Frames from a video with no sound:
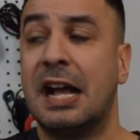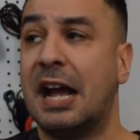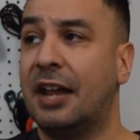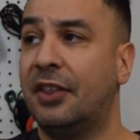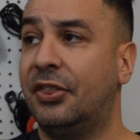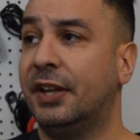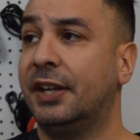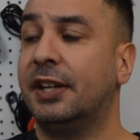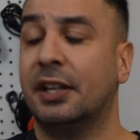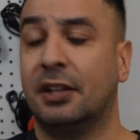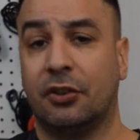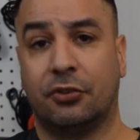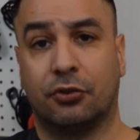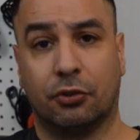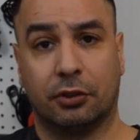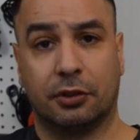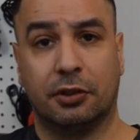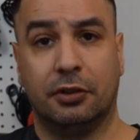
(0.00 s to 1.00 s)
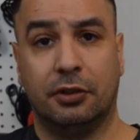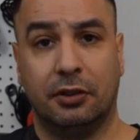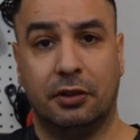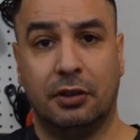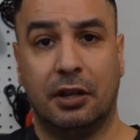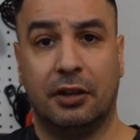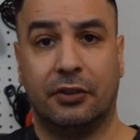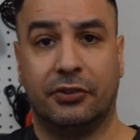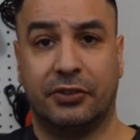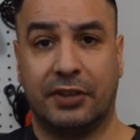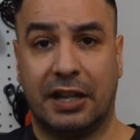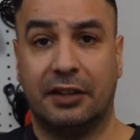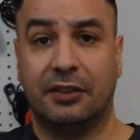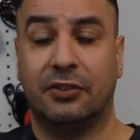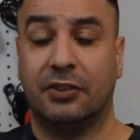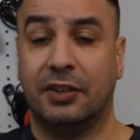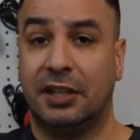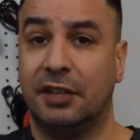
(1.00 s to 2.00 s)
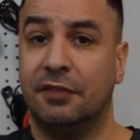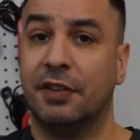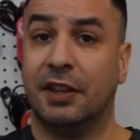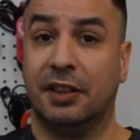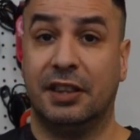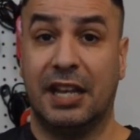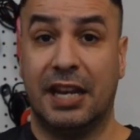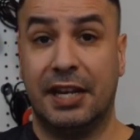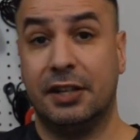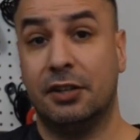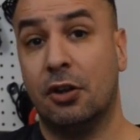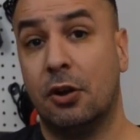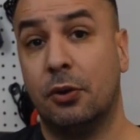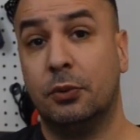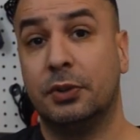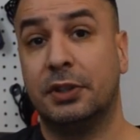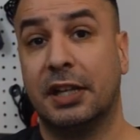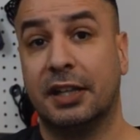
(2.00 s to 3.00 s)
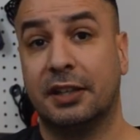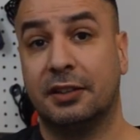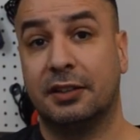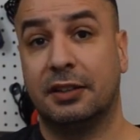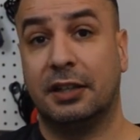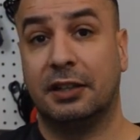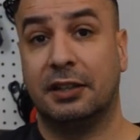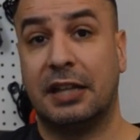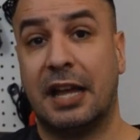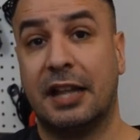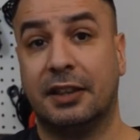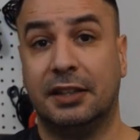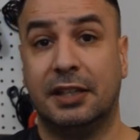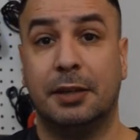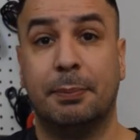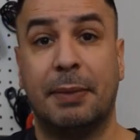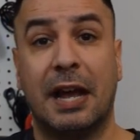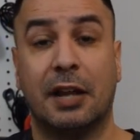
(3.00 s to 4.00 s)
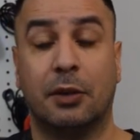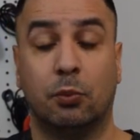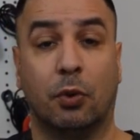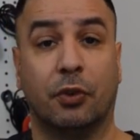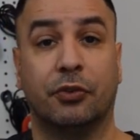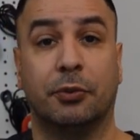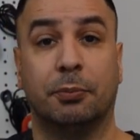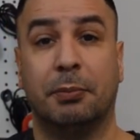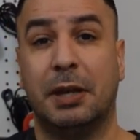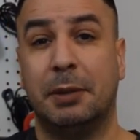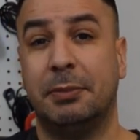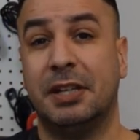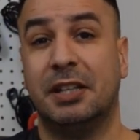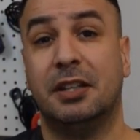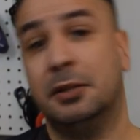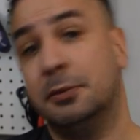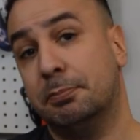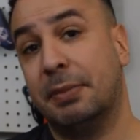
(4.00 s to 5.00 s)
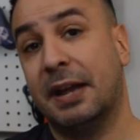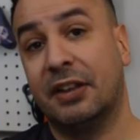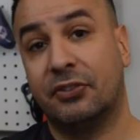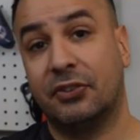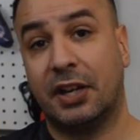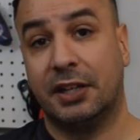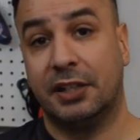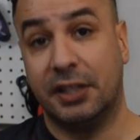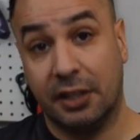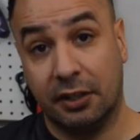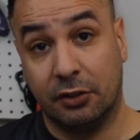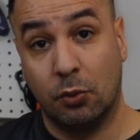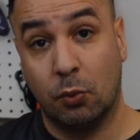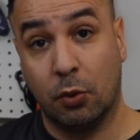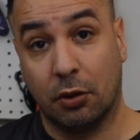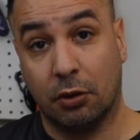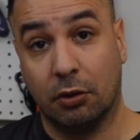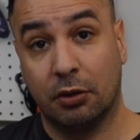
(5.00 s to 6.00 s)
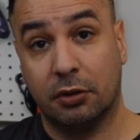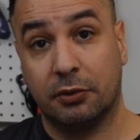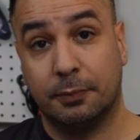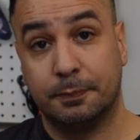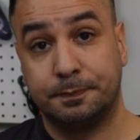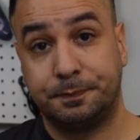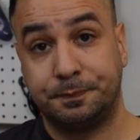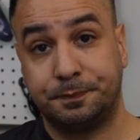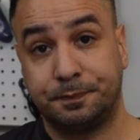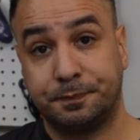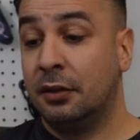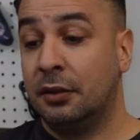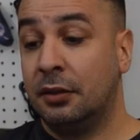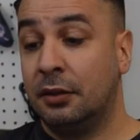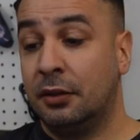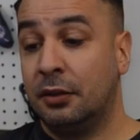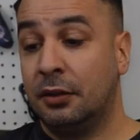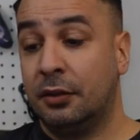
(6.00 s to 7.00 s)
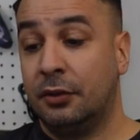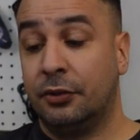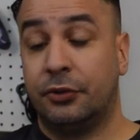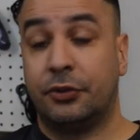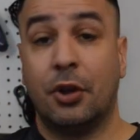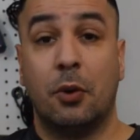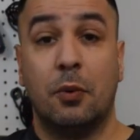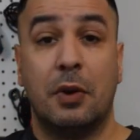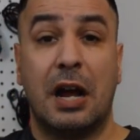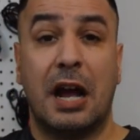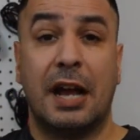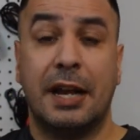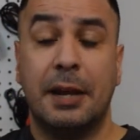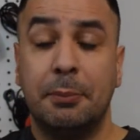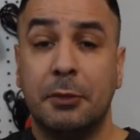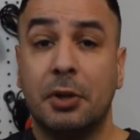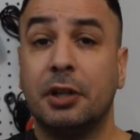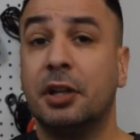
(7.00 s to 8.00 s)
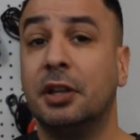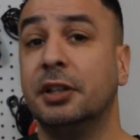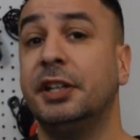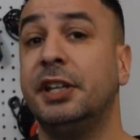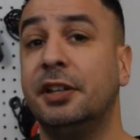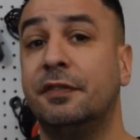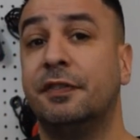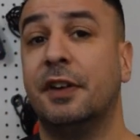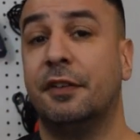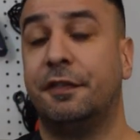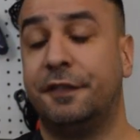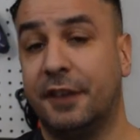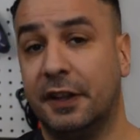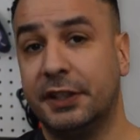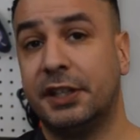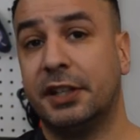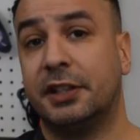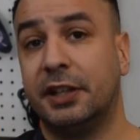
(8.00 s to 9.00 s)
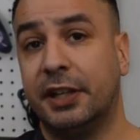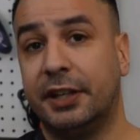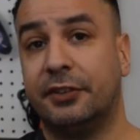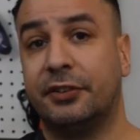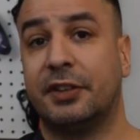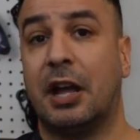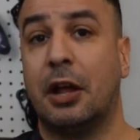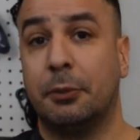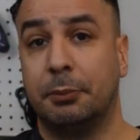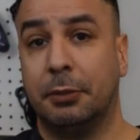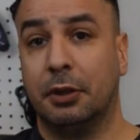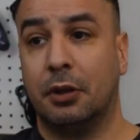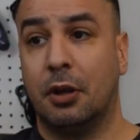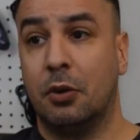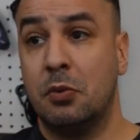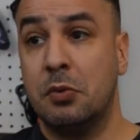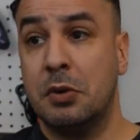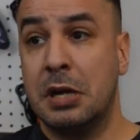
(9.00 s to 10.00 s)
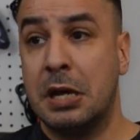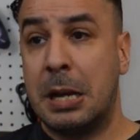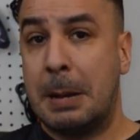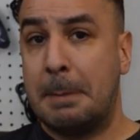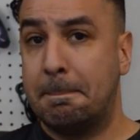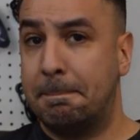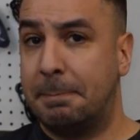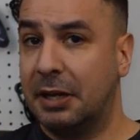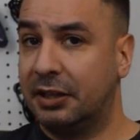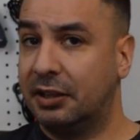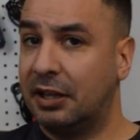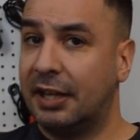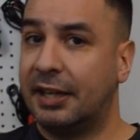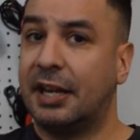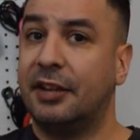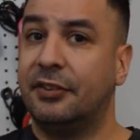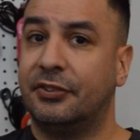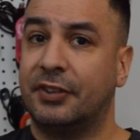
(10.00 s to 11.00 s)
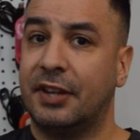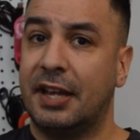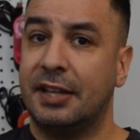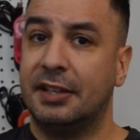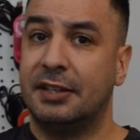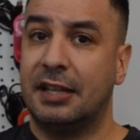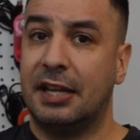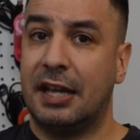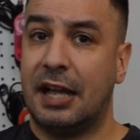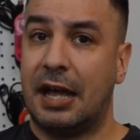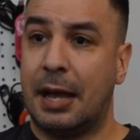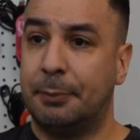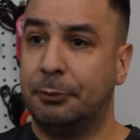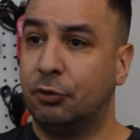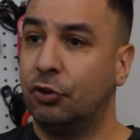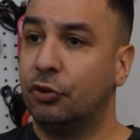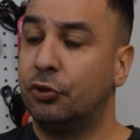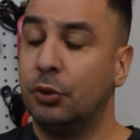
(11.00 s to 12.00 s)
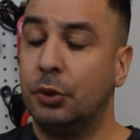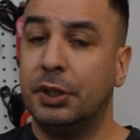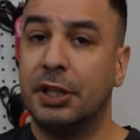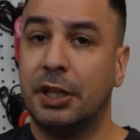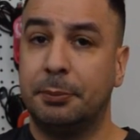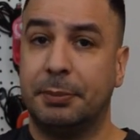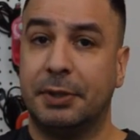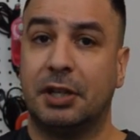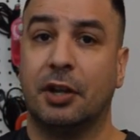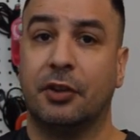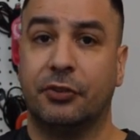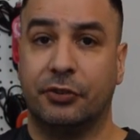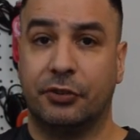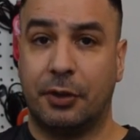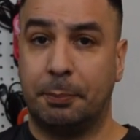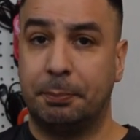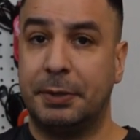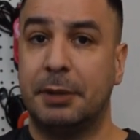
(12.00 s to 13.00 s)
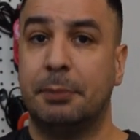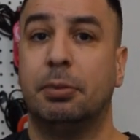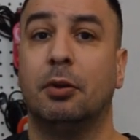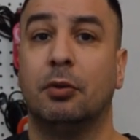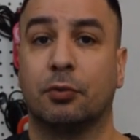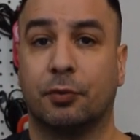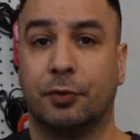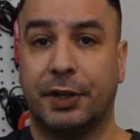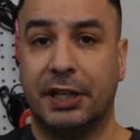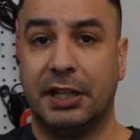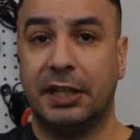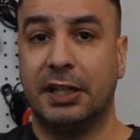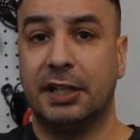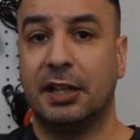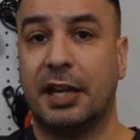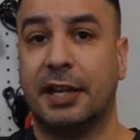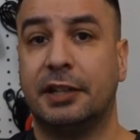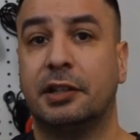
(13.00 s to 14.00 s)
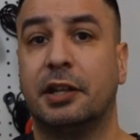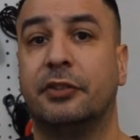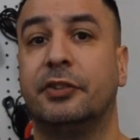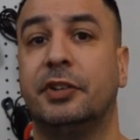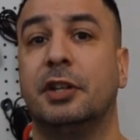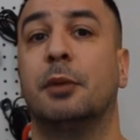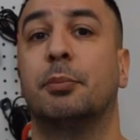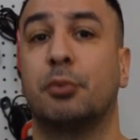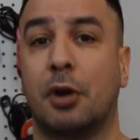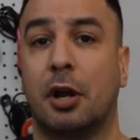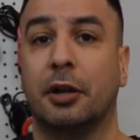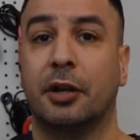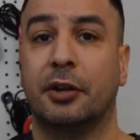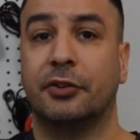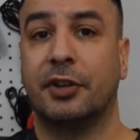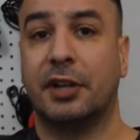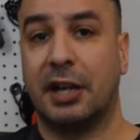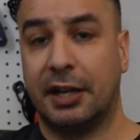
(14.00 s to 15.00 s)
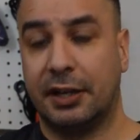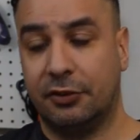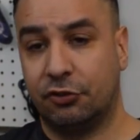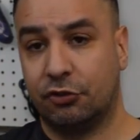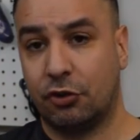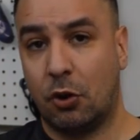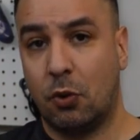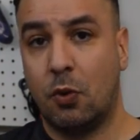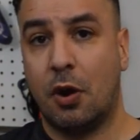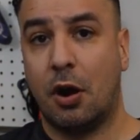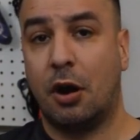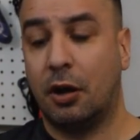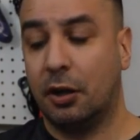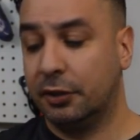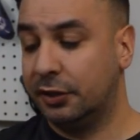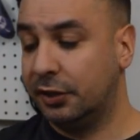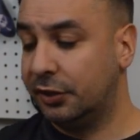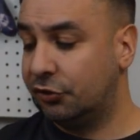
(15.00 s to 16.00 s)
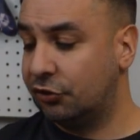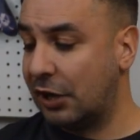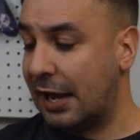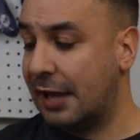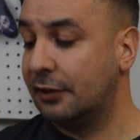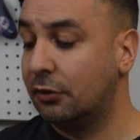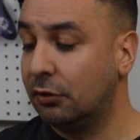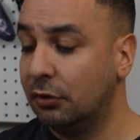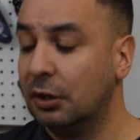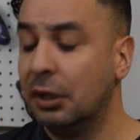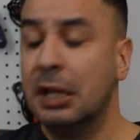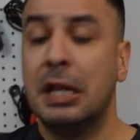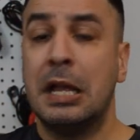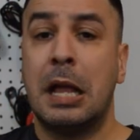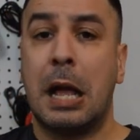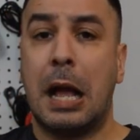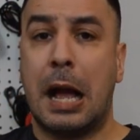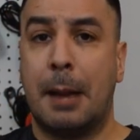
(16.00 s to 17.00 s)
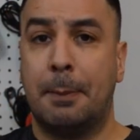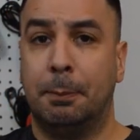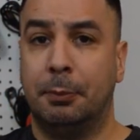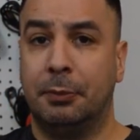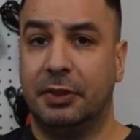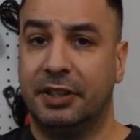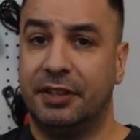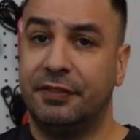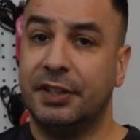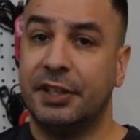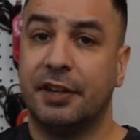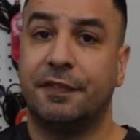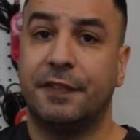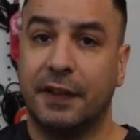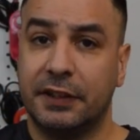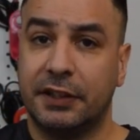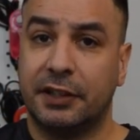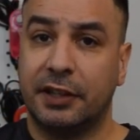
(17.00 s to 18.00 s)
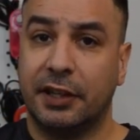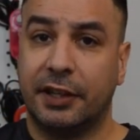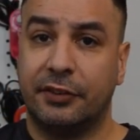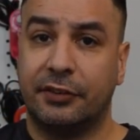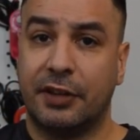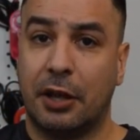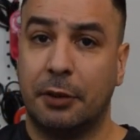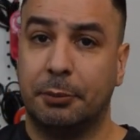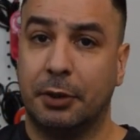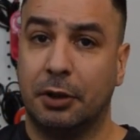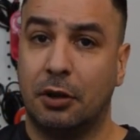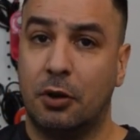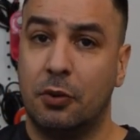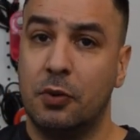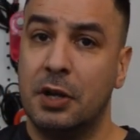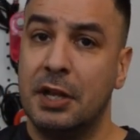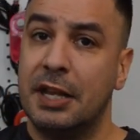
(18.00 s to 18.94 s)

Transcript: I think in a certain sense, even they know that that D-pad wasn't maybe the best idea in the world. So I am going to leave affiliate links down below, but like I said, I'm just doing it because some people really like to see the products that I show on the channel. I'm leaving the affiliate links down below.